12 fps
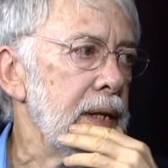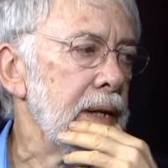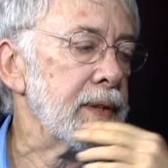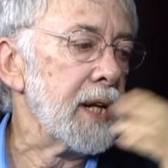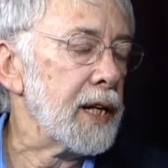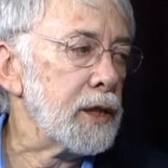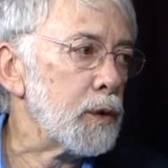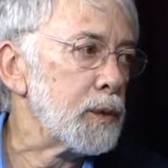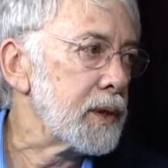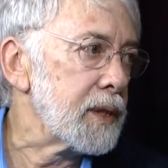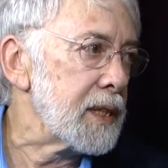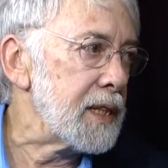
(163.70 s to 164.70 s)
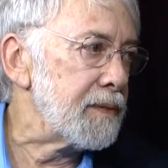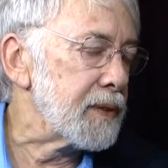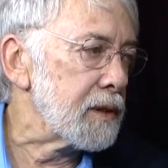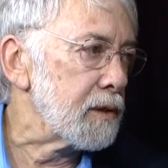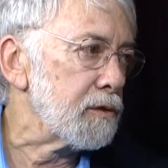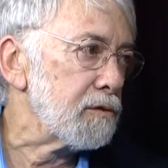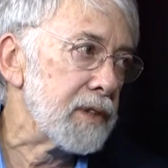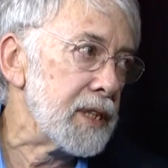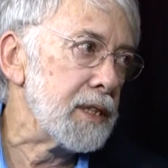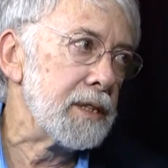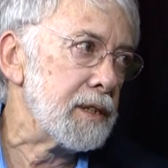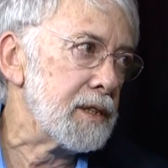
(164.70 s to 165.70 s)
I mean, I don't even
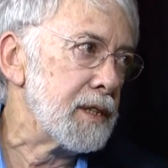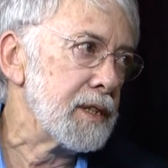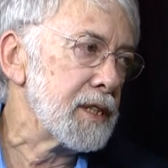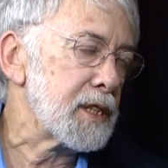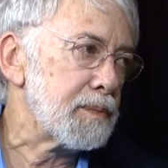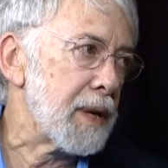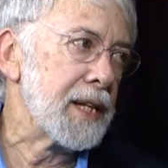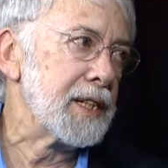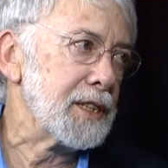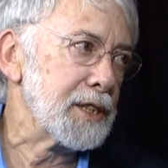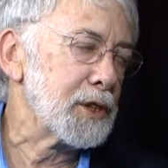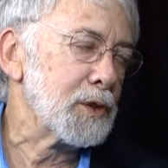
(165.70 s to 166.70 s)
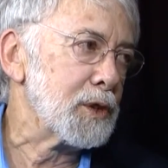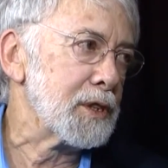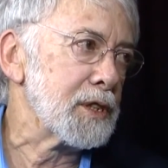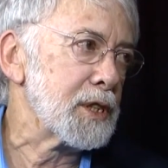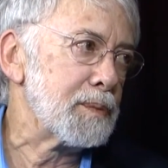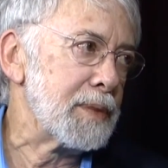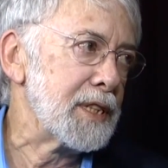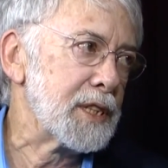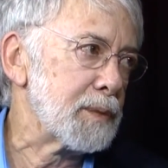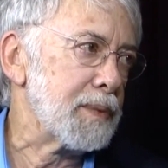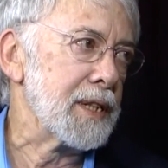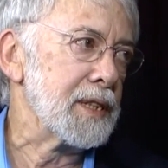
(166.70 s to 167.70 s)
read Spanish or speak
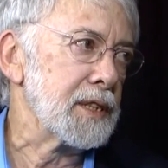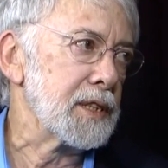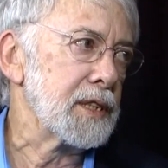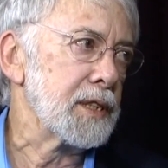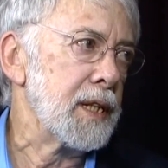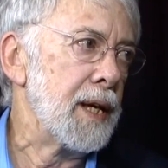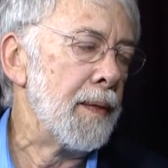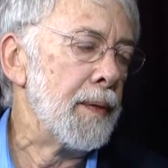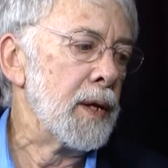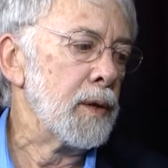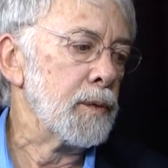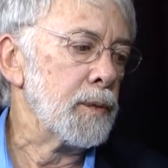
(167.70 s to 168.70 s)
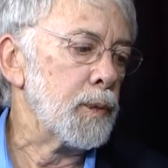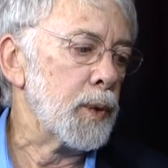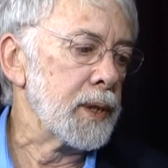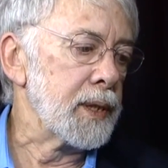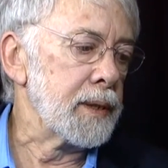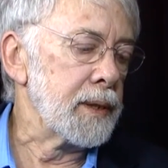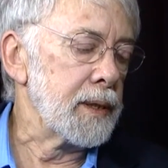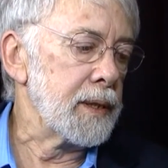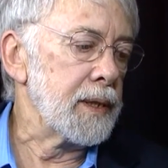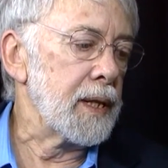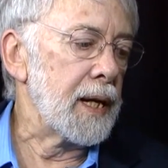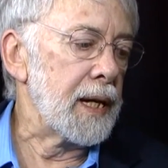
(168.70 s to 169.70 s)
Spanish. But
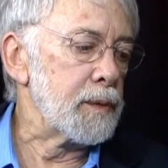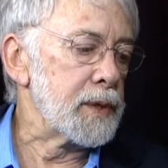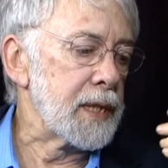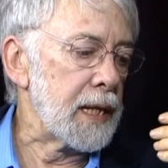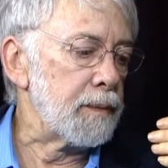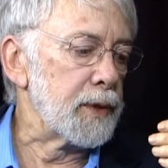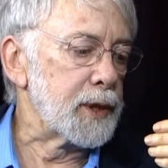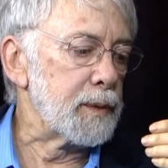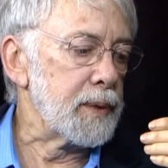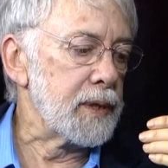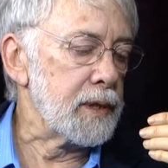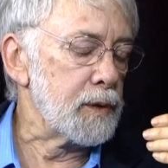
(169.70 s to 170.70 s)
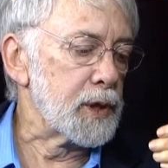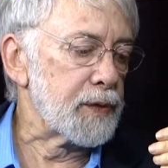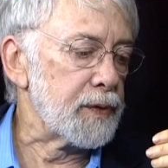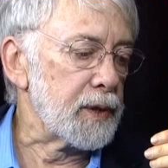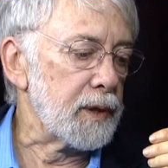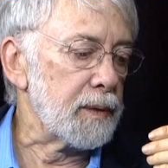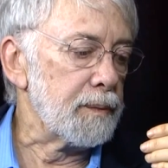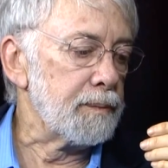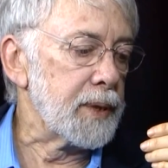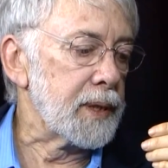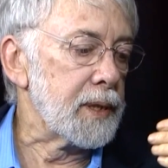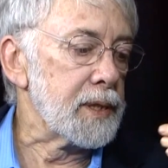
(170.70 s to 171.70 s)
I was able to be useful
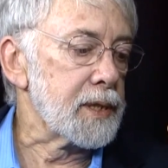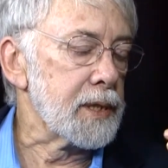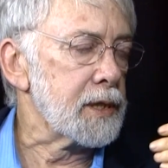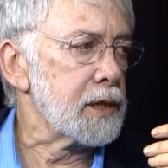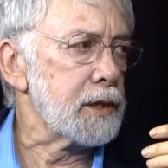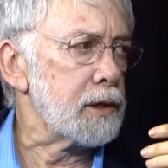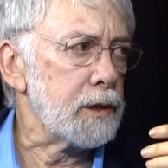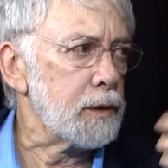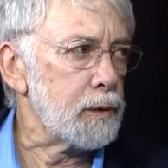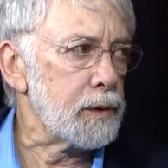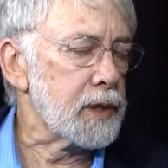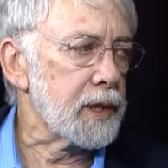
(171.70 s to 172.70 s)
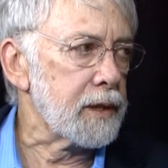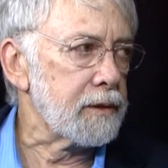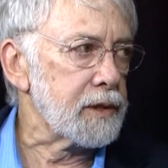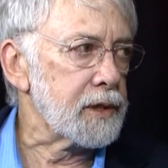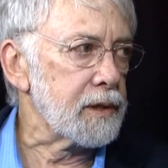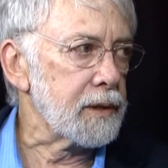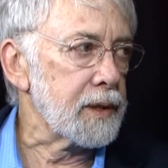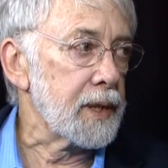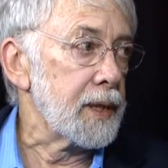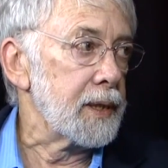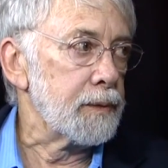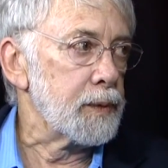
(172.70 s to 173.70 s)
because there's a huge literature
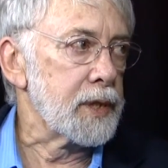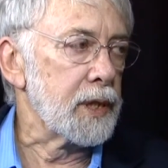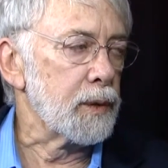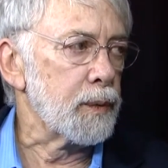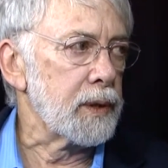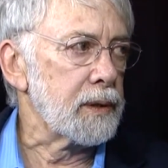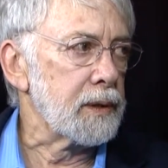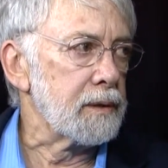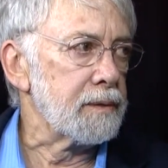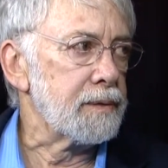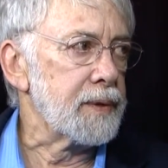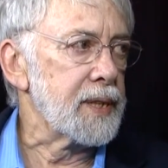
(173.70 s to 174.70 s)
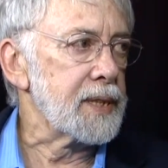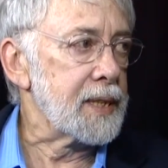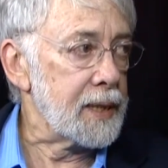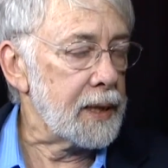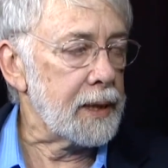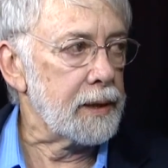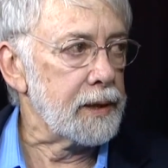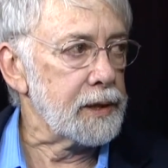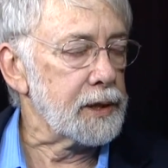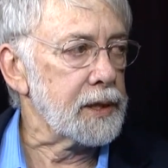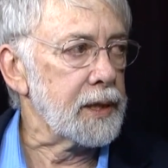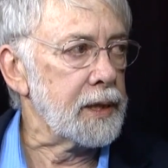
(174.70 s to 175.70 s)
that I was unaware of that's in
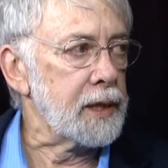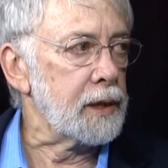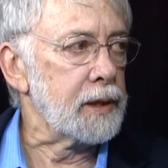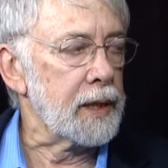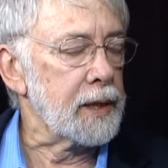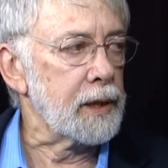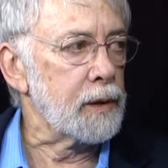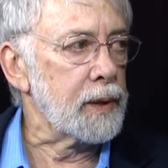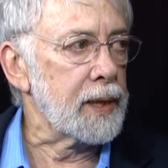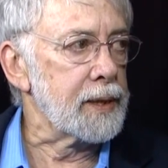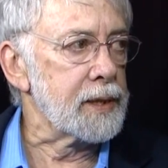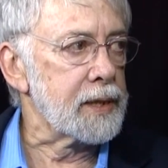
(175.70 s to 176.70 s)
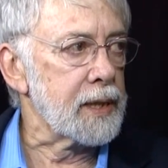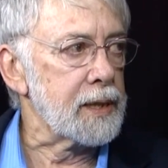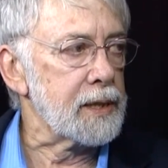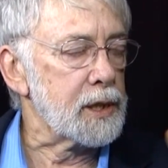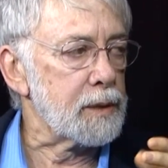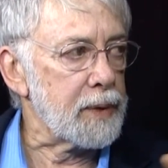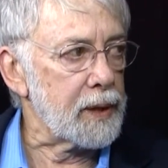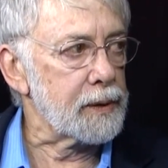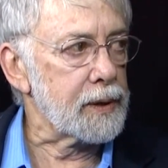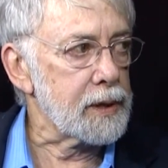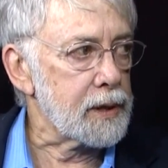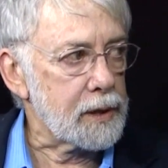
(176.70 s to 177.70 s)
English, done in the United States, about
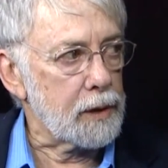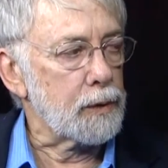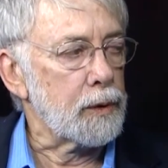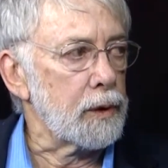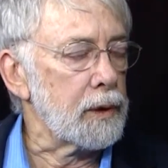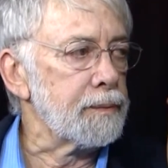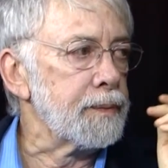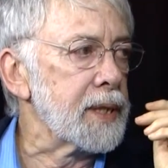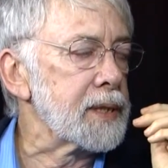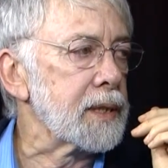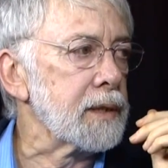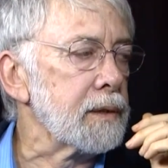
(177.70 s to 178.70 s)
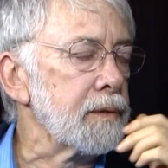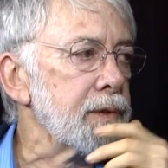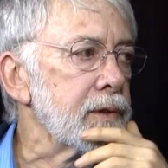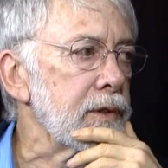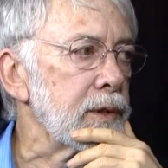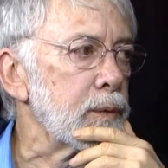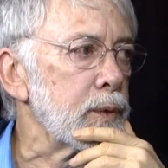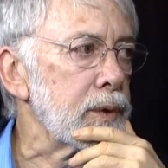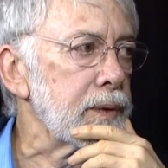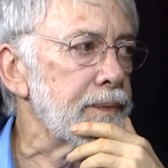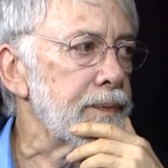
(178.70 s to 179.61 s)
this so-called Mexican drug war.